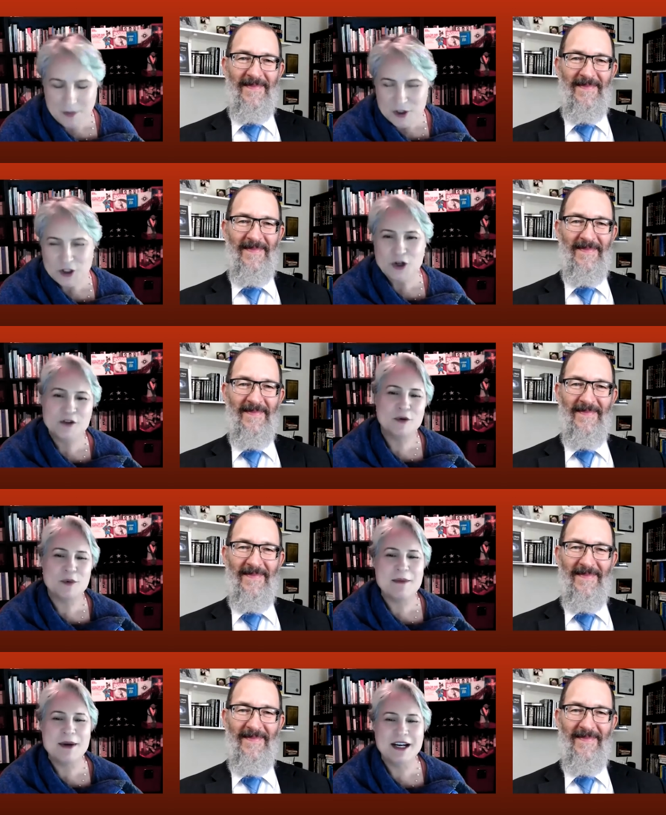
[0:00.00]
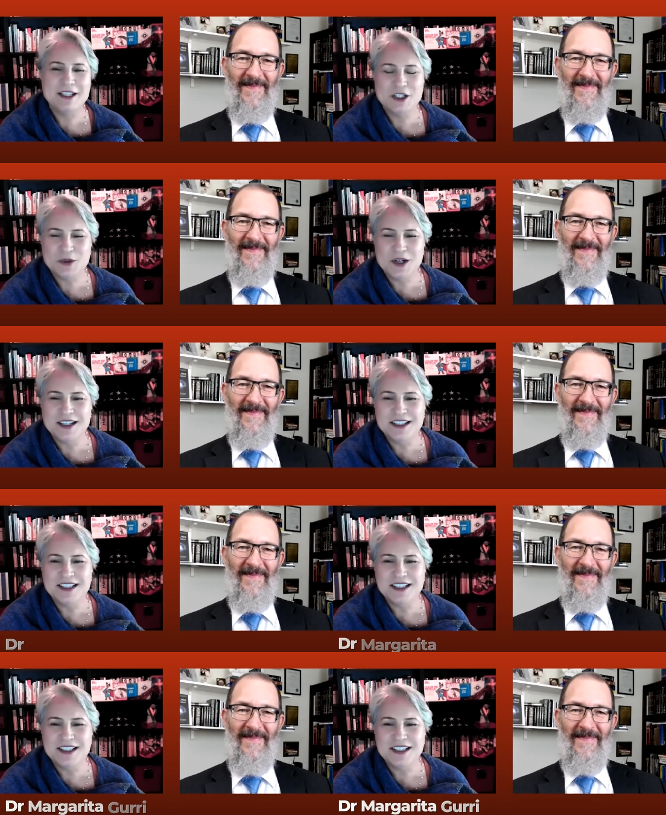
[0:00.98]
Speaker 1: episode of The Rabbi and the Shrink.
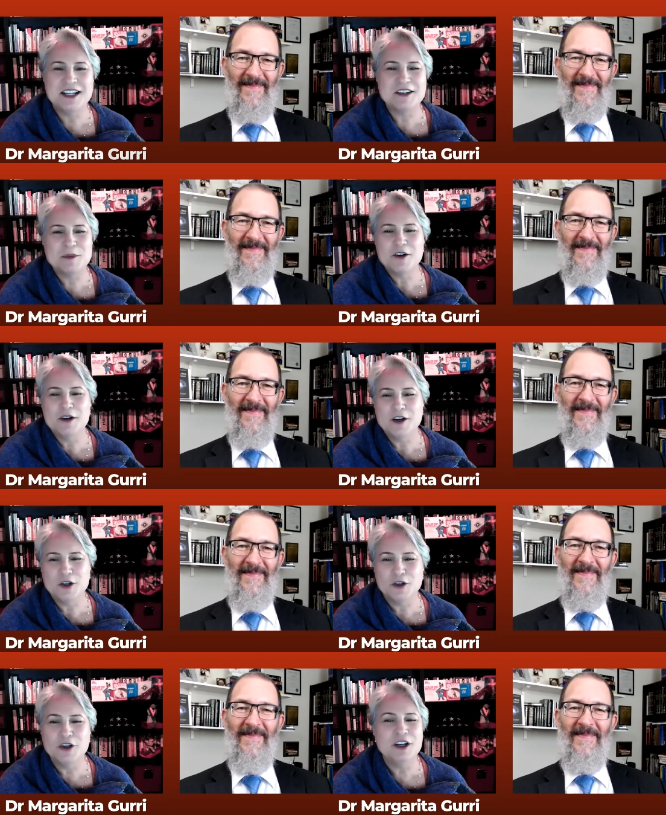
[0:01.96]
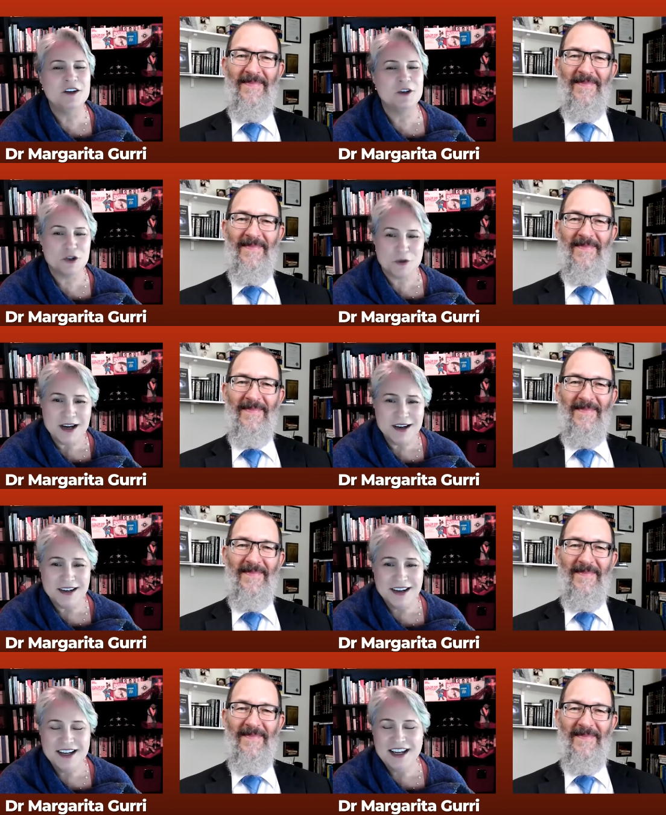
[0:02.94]
This is Dr. Margarita Gurri, your shrink,
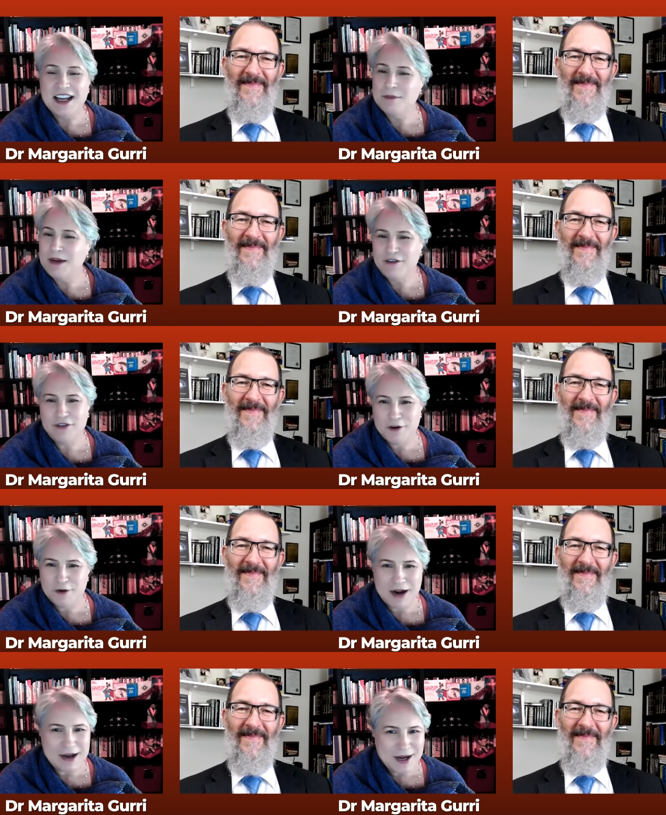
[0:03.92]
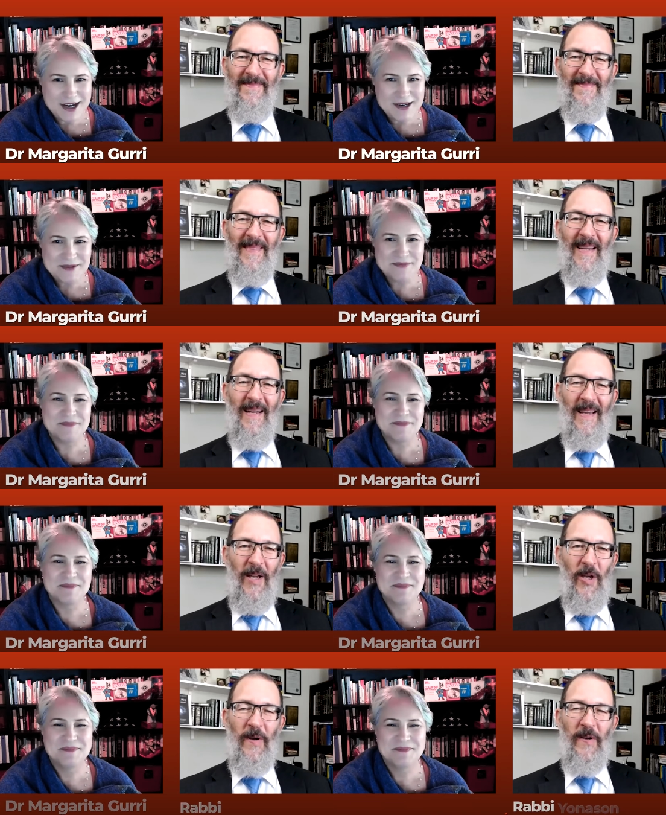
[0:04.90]
and my favorite rabbi,
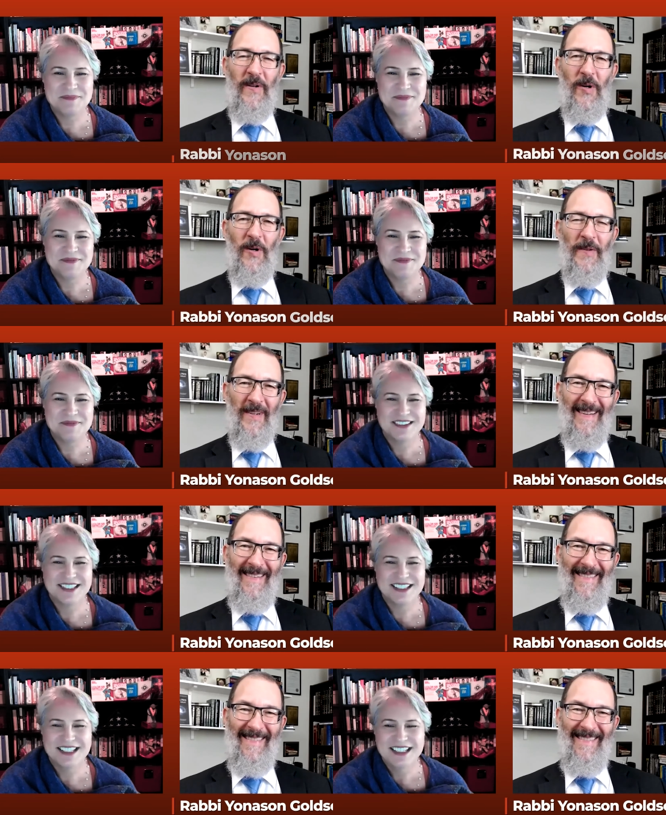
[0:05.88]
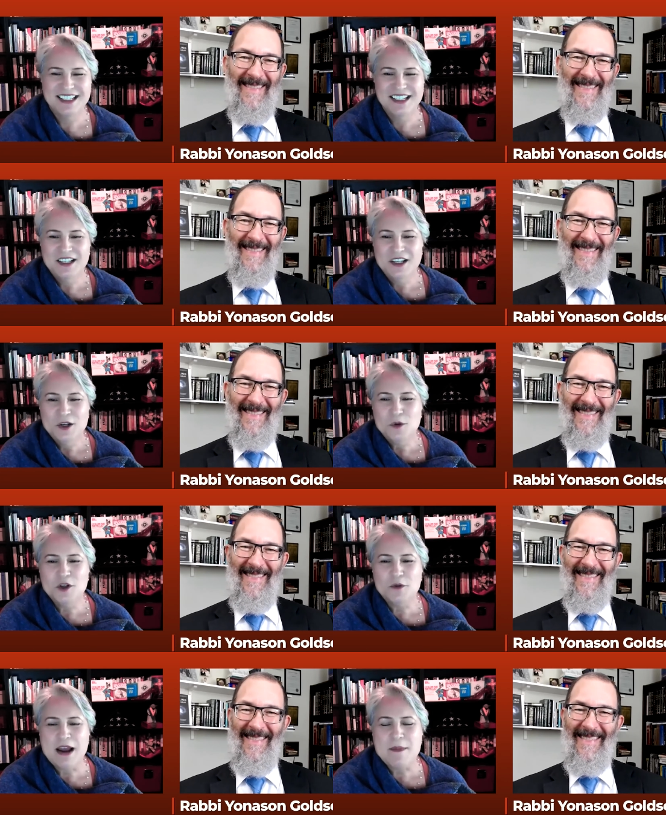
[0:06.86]
Speaker 2: Yonason Goldson.
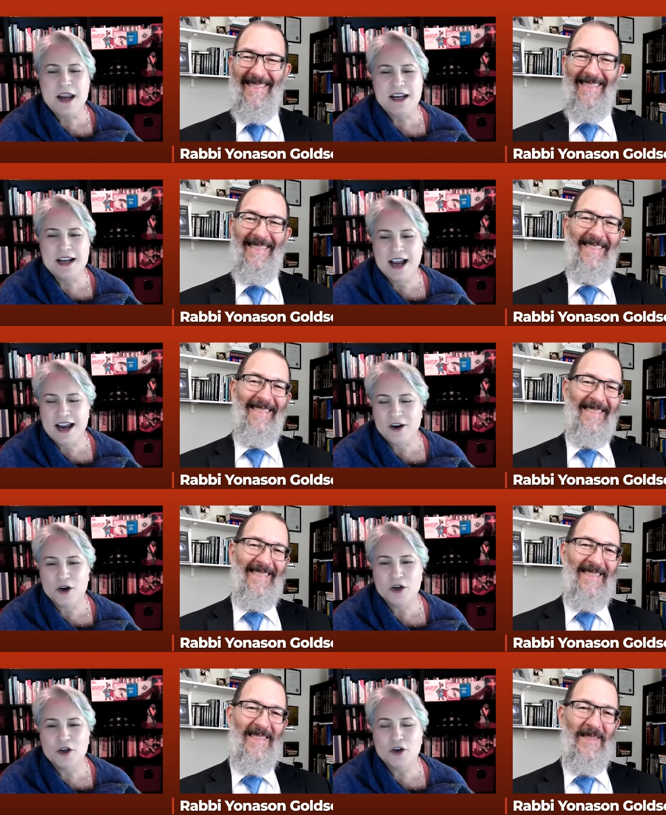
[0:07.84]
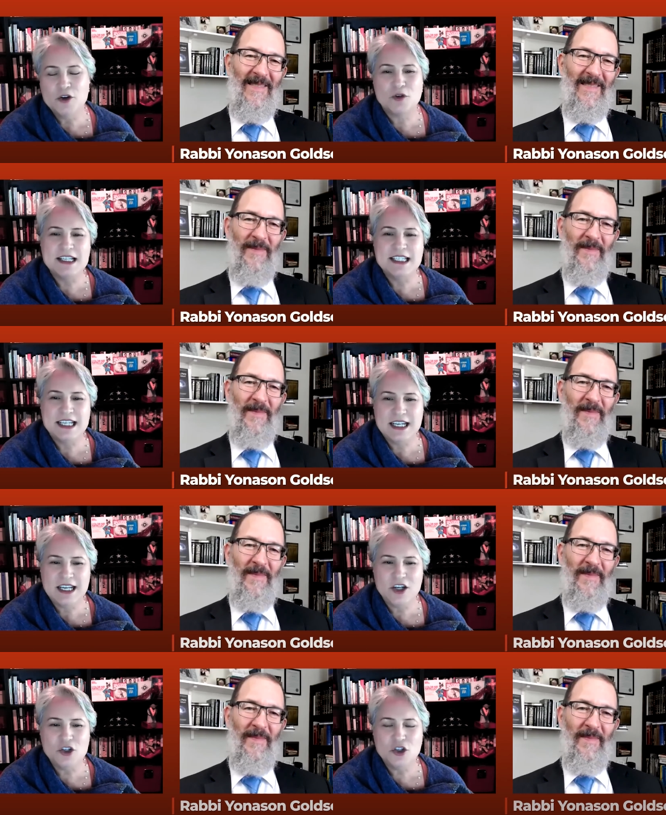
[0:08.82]
Speaker 1: Well, the rabbi and I are going to address an
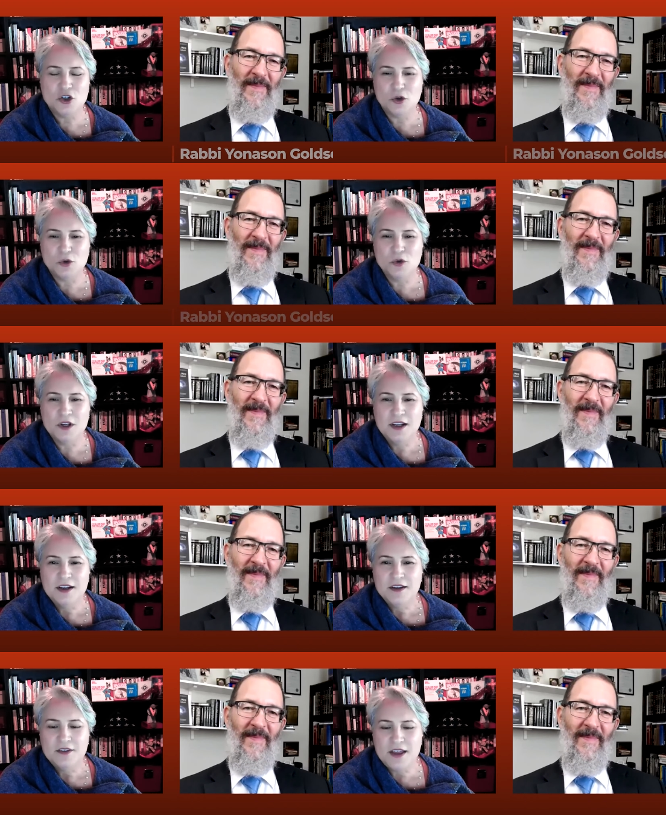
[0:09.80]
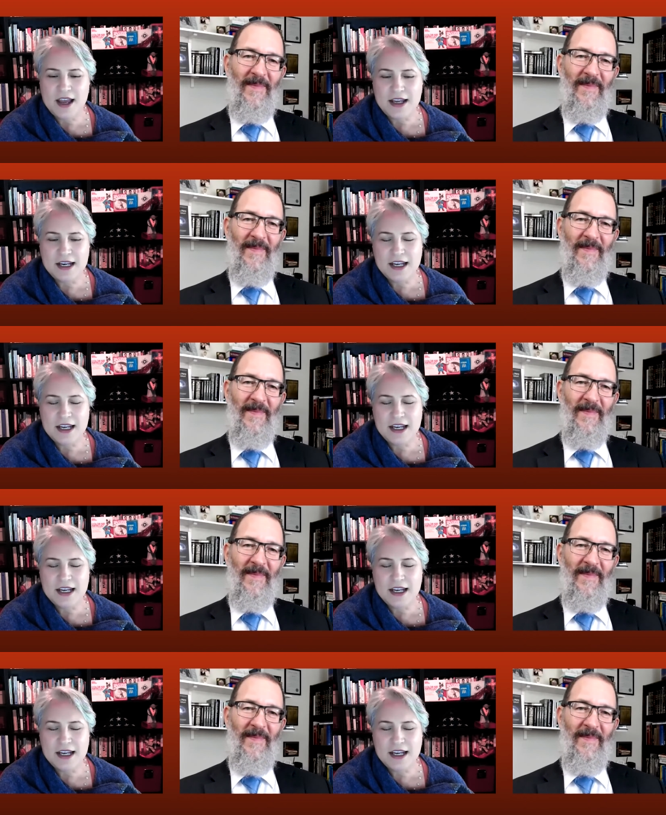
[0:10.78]
issue that